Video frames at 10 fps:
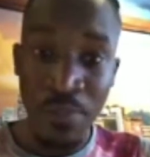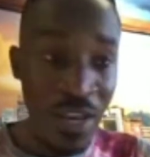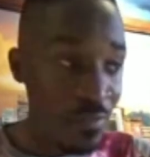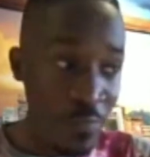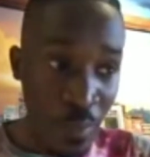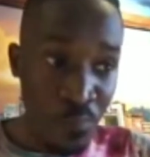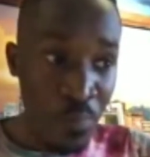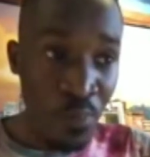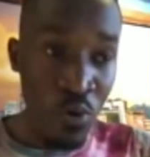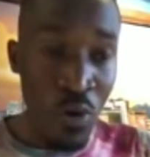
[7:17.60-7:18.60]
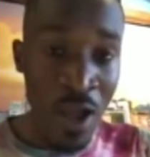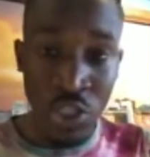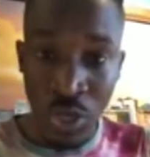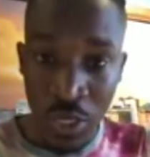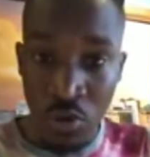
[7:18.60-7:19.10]
I believe the people who
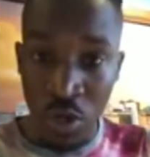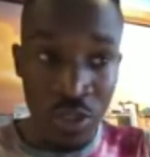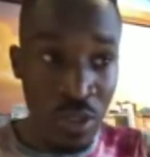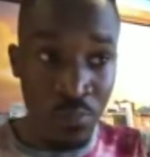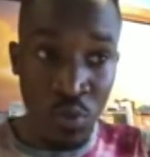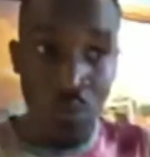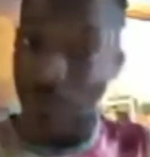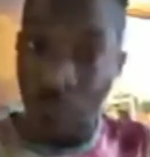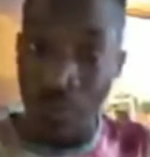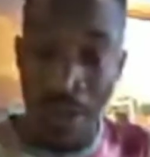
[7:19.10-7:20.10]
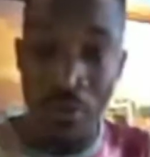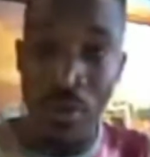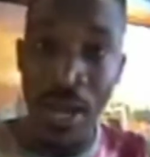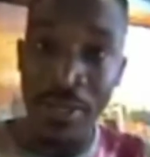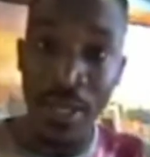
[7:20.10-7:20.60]
actually got them to perform are
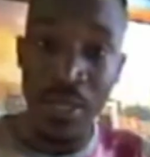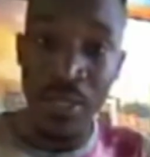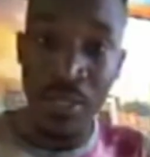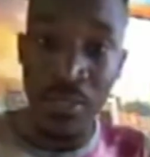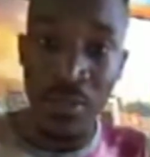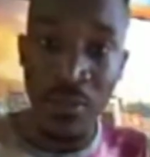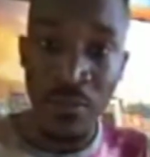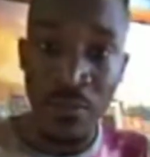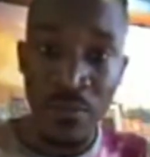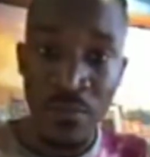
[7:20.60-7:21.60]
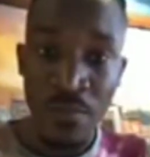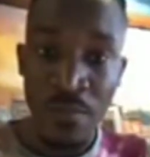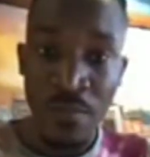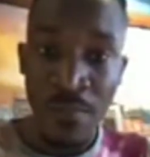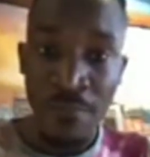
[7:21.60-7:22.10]
Ugandans.
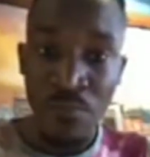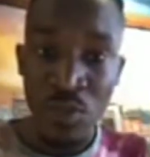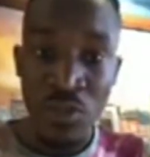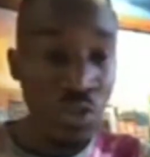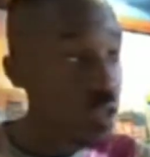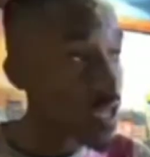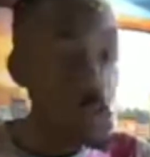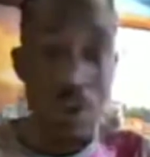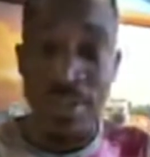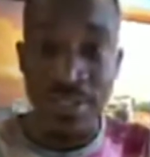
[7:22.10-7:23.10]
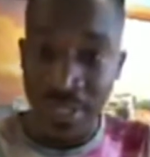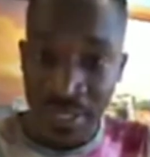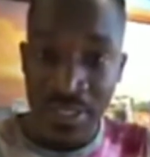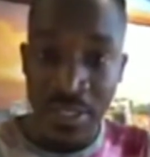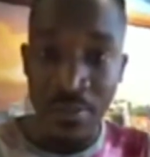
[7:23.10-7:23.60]
So they know the
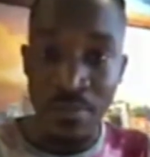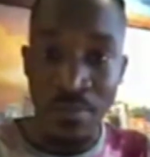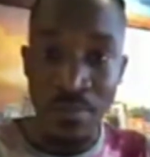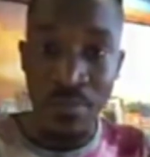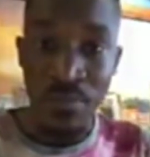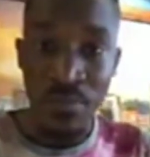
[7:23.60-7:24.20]
system.